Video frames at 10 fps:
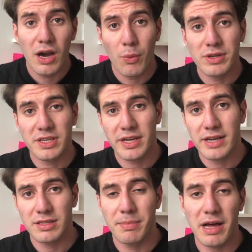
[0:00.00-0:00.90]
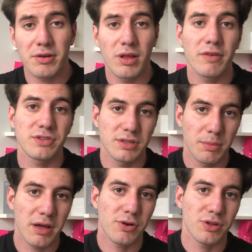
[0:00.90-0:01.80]
Once again guys, the battery life is still
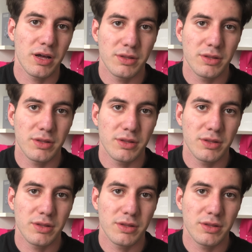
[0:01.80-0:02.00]
better on uh,